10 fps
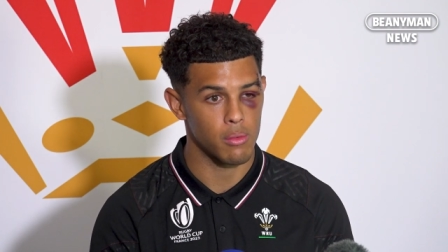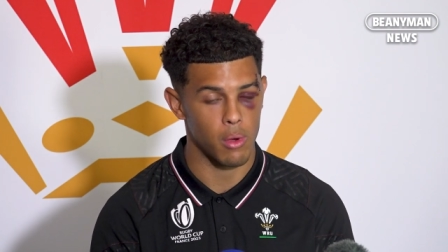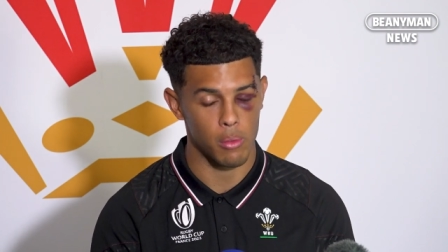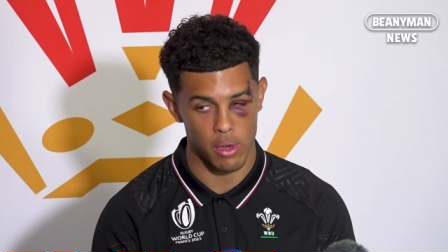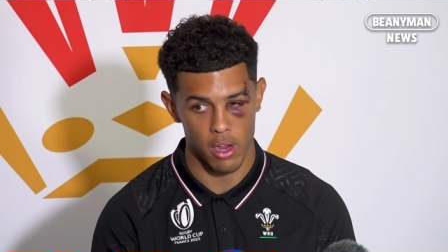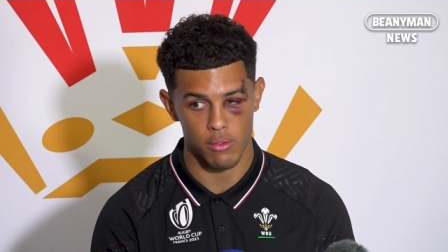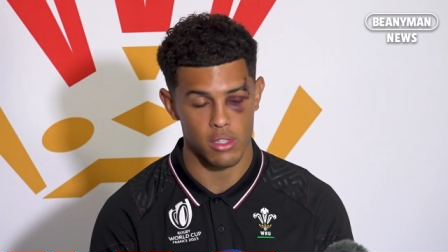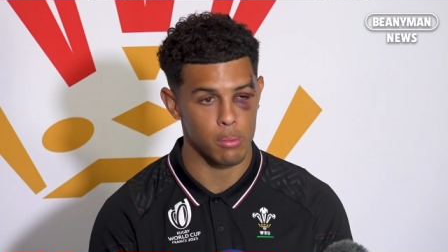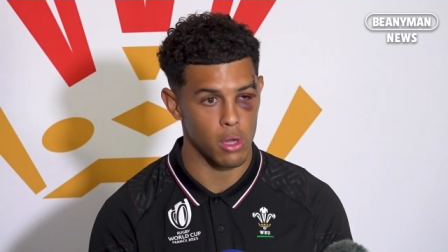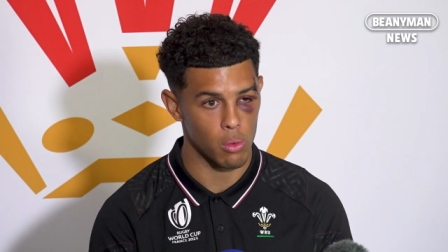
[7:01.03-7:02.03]
when we
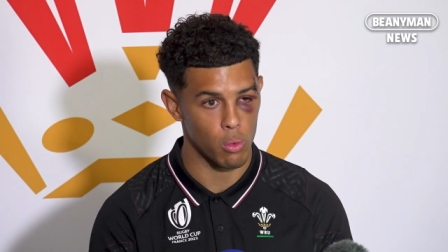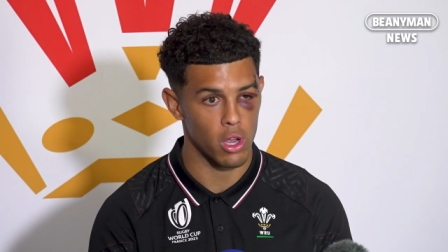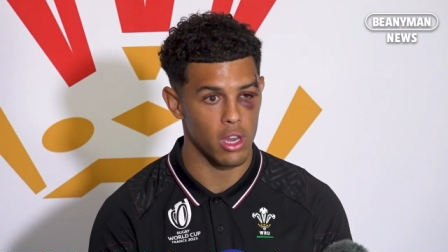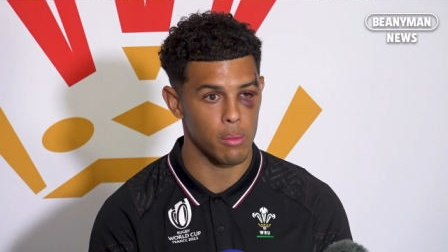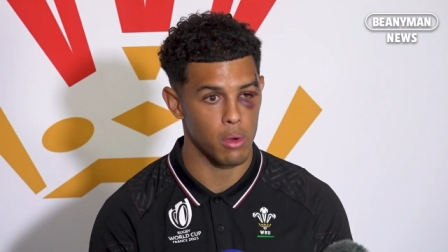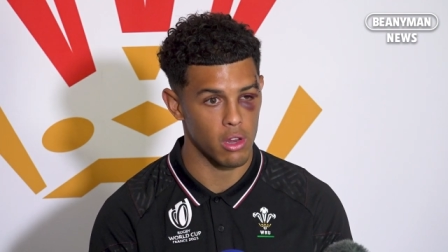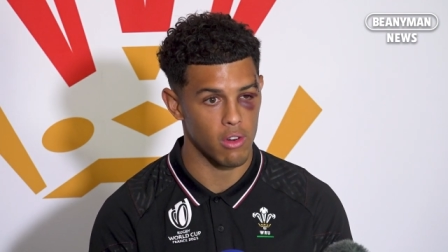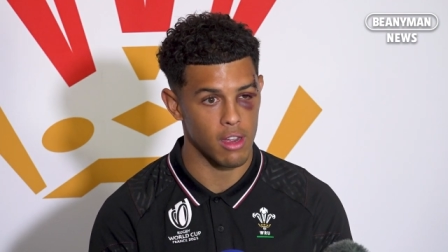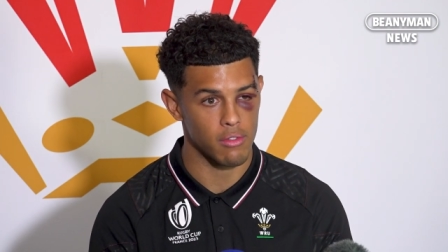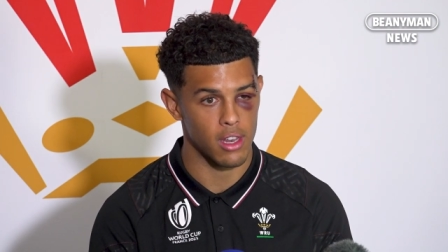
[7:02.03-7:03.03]
obviously put the work in, put the
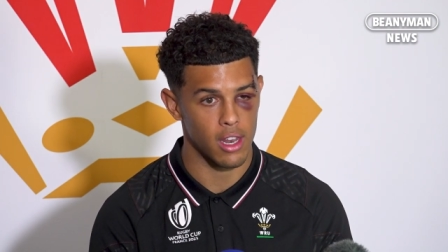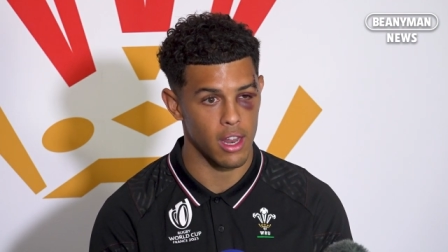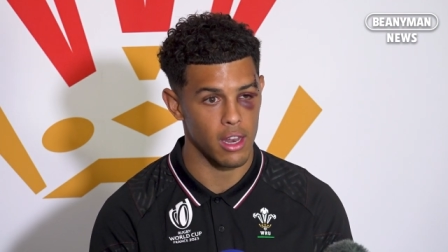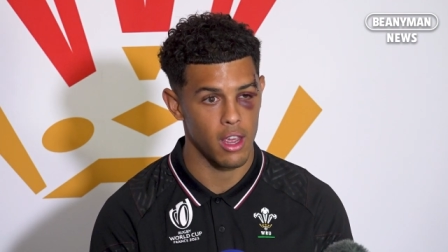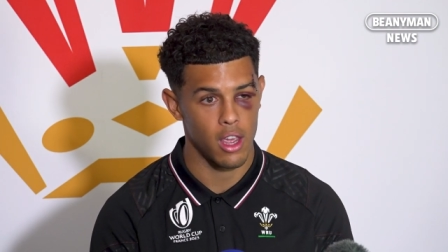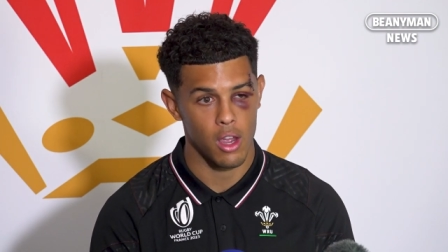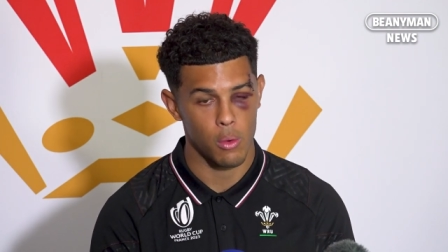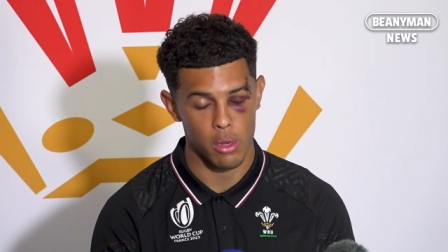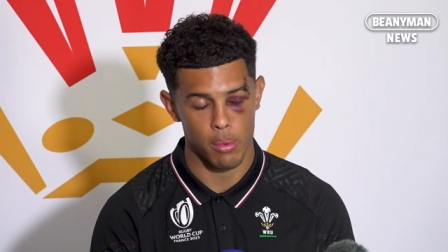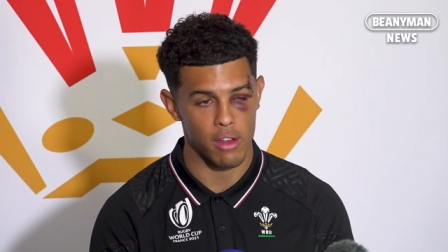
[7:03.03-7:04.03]
graft in, and then
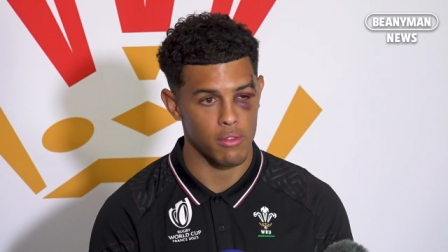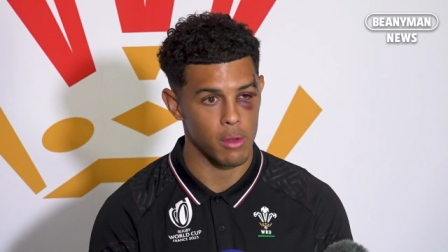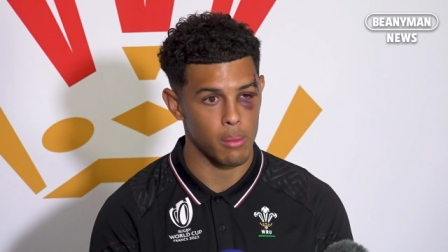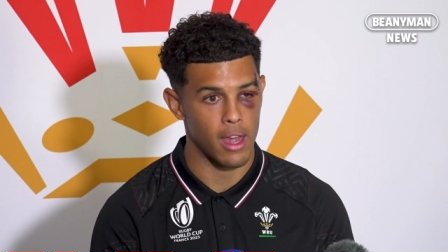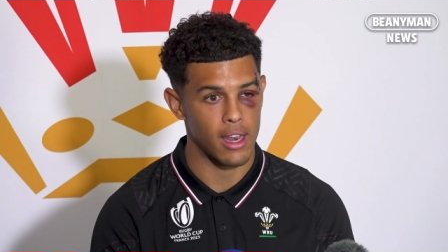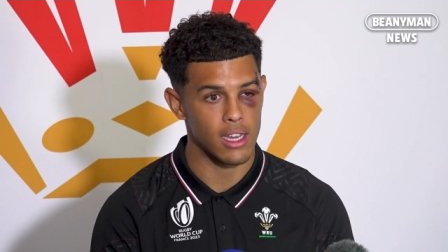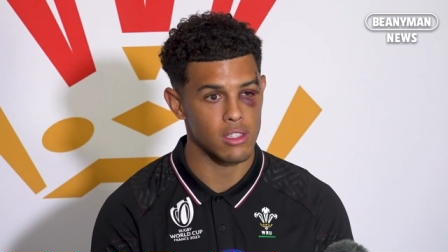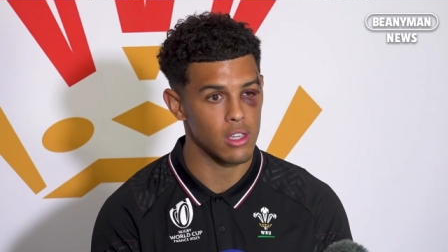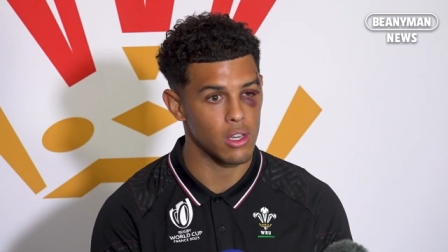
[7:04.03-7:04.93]
when you're playing for the man next